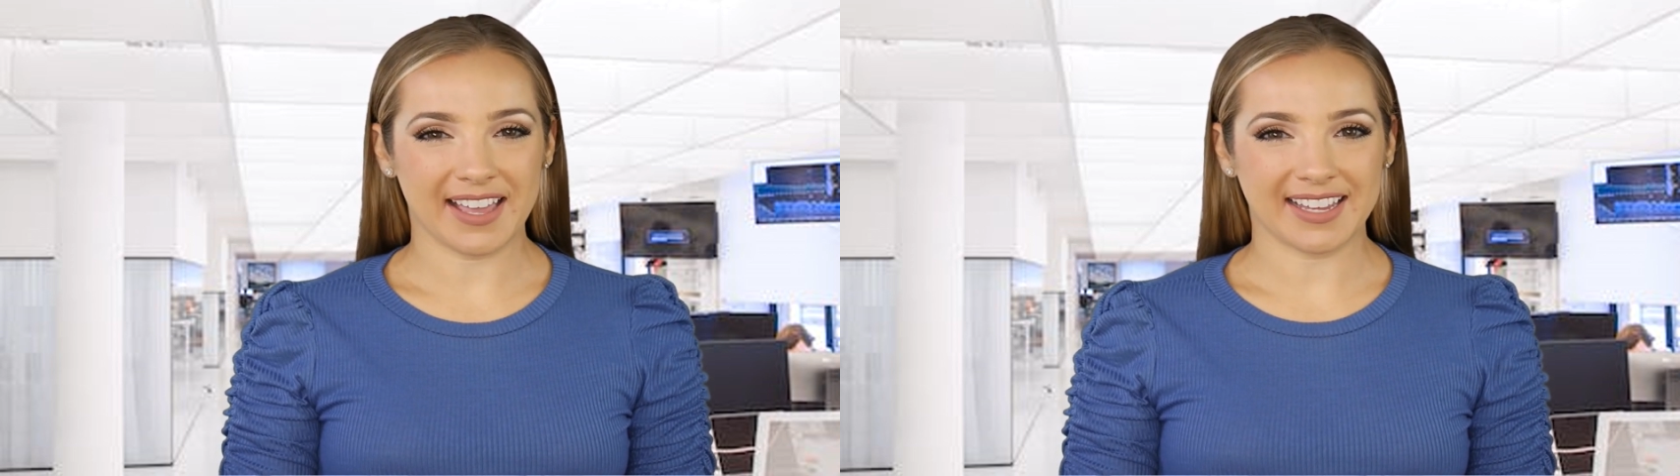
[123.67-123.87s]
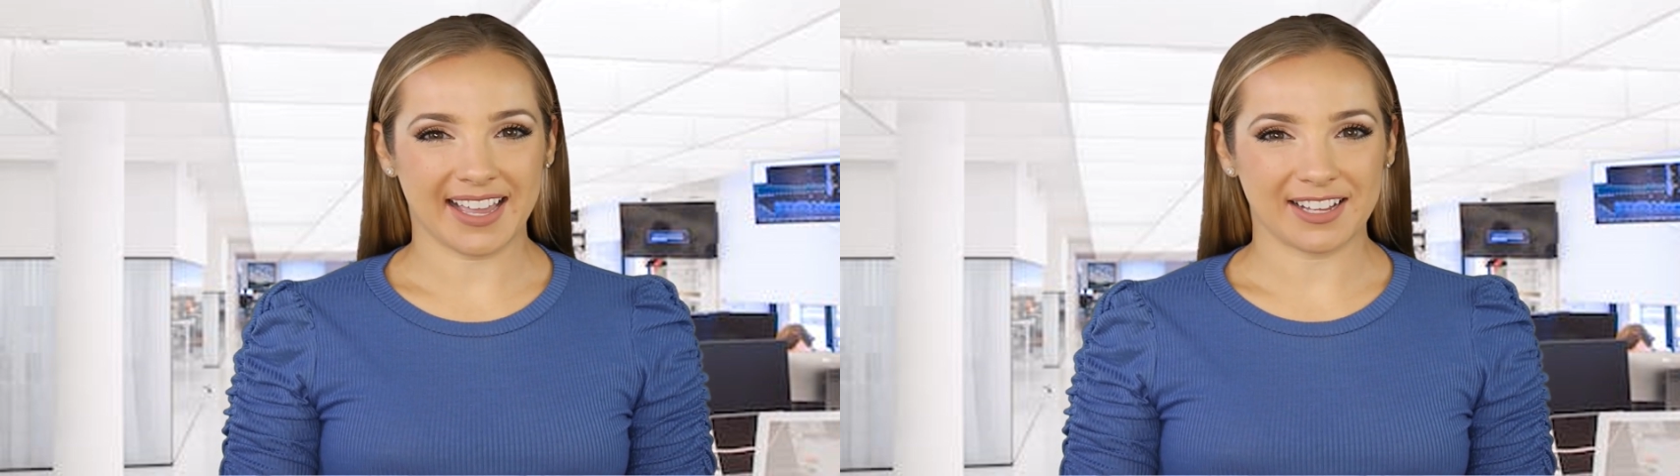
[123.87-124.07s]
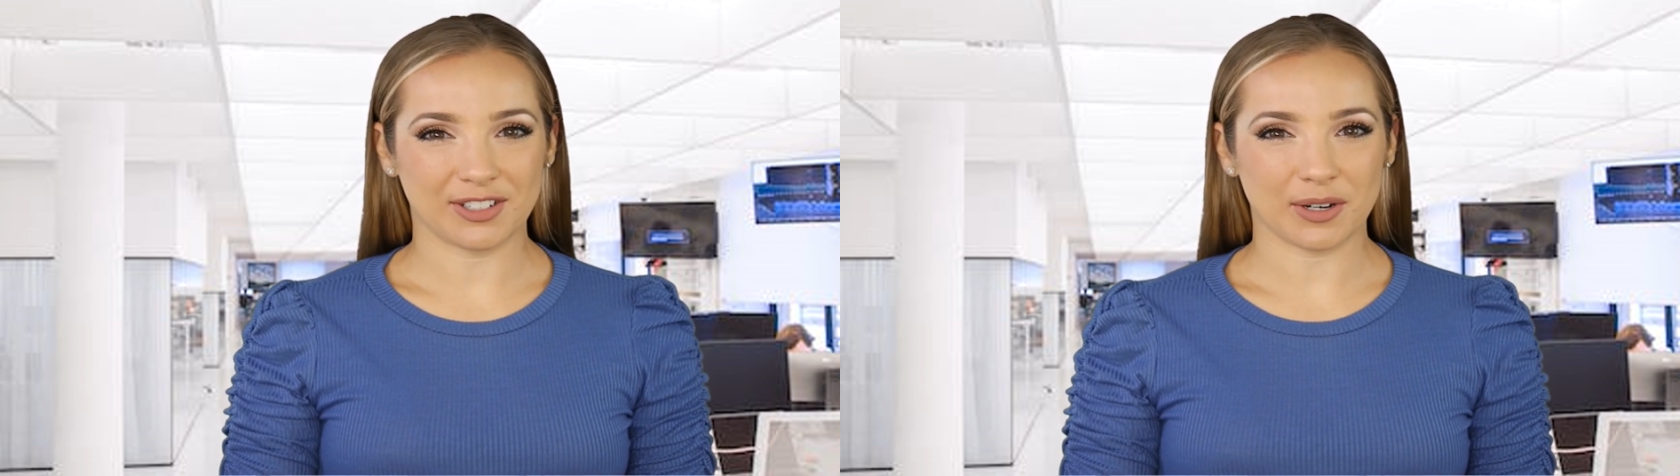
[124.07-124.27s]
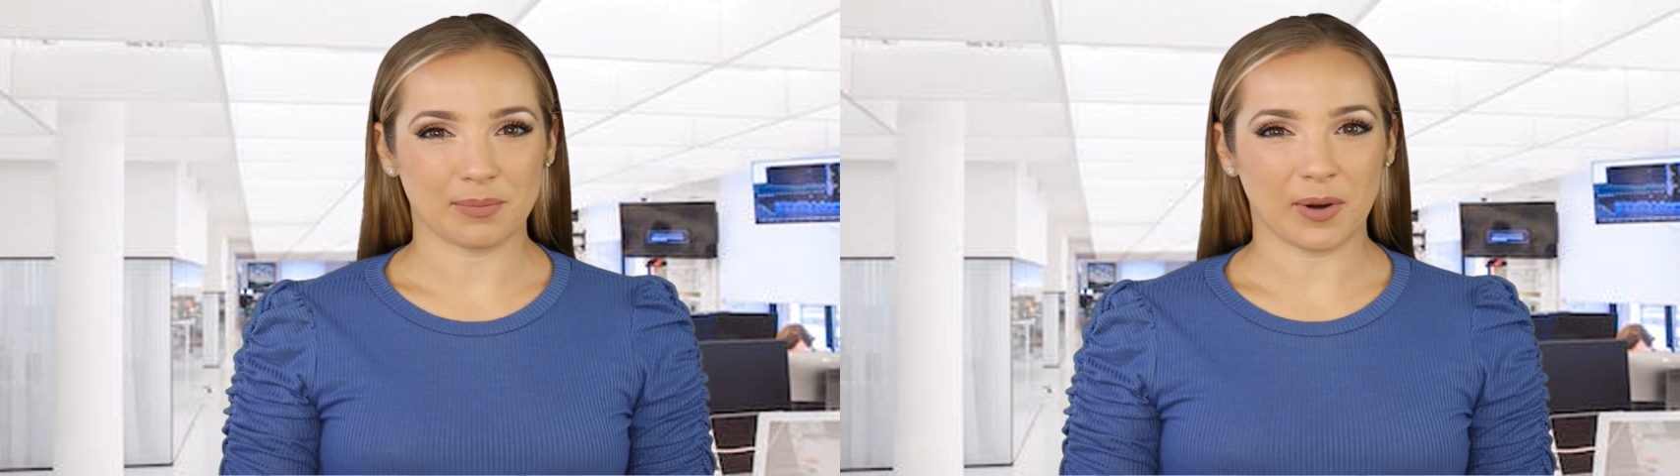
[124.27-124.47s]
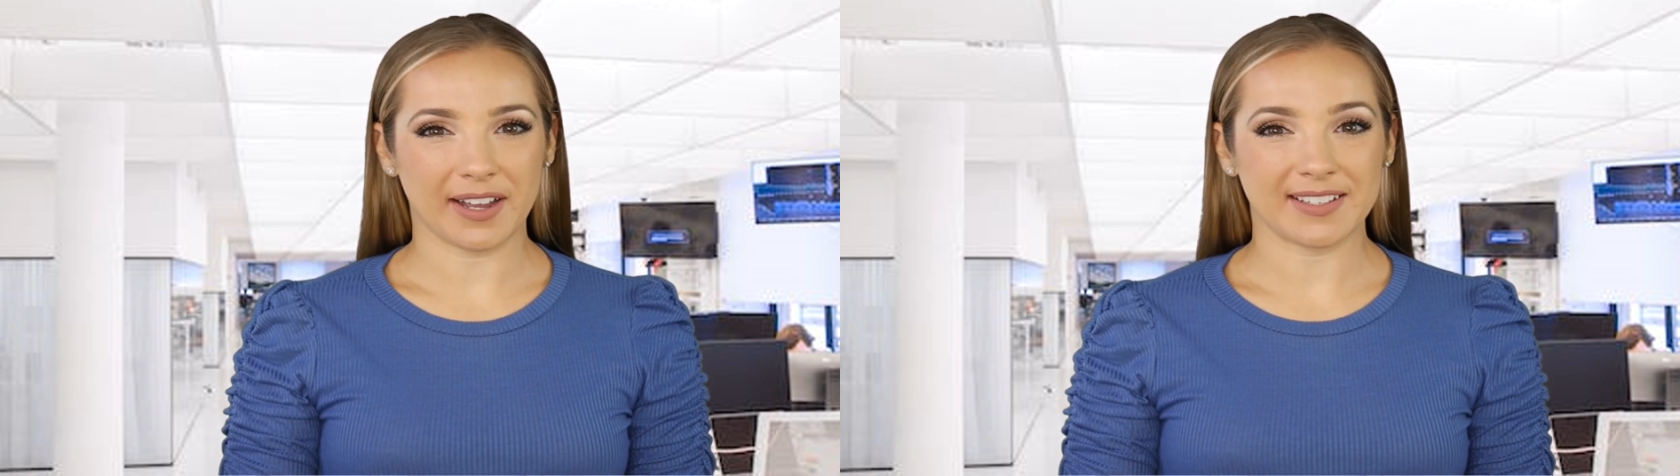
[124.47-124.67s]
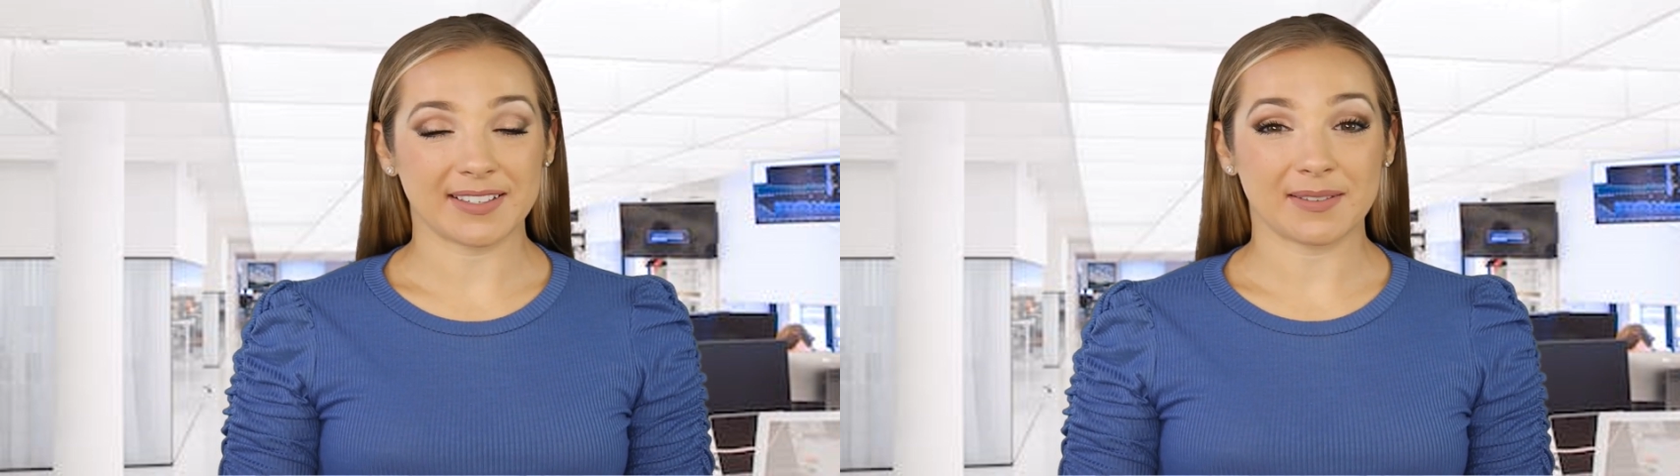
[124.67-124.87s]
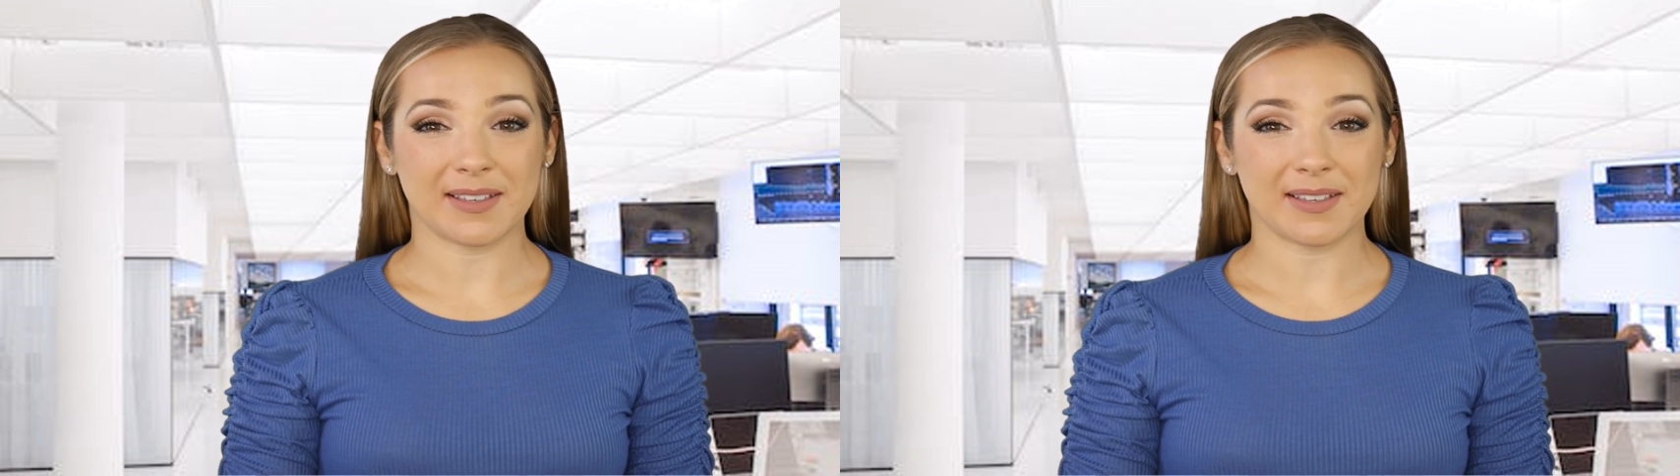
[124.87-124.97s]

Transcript: any entry points